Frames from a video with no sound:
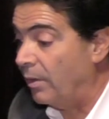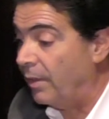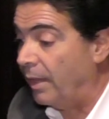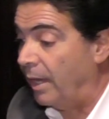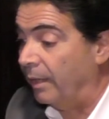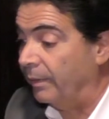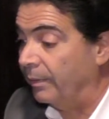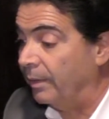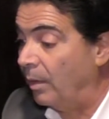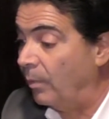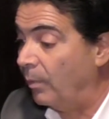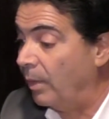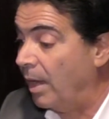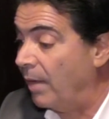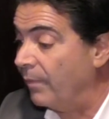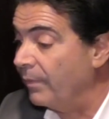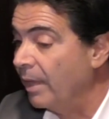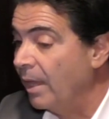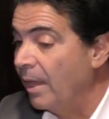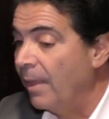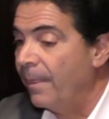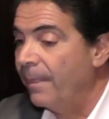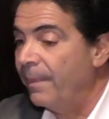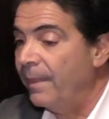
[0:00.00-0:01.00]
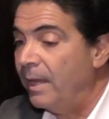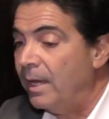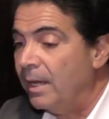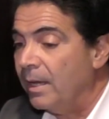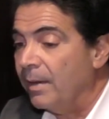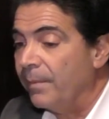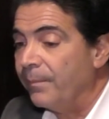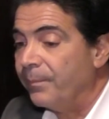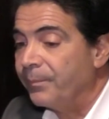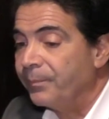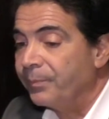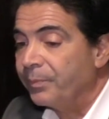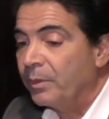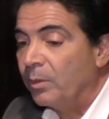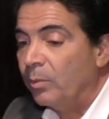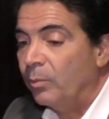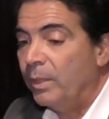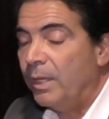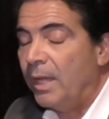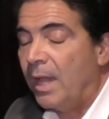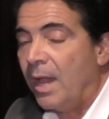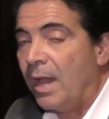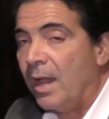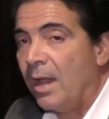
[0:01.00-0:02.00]
thing that we have. Then
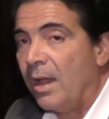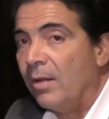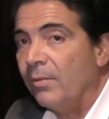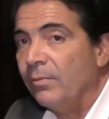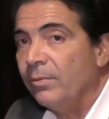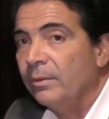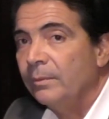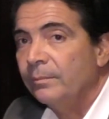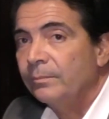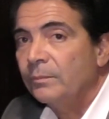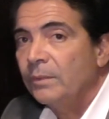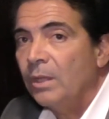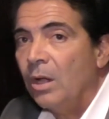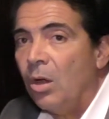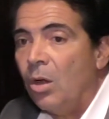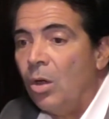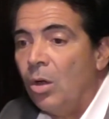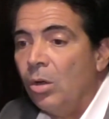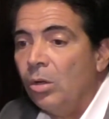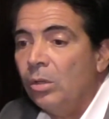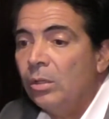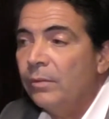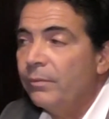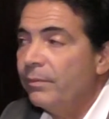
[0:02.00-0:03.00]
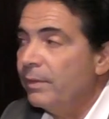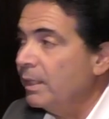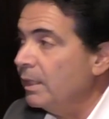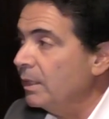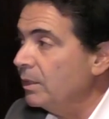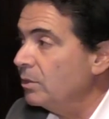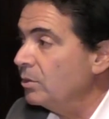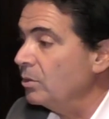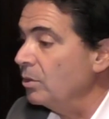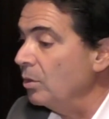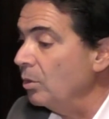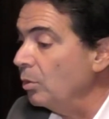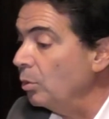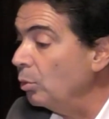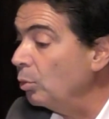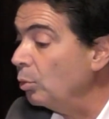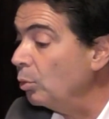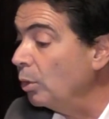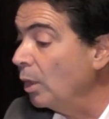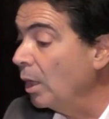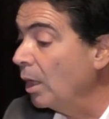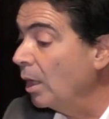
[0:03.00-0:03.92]
we have all of these new,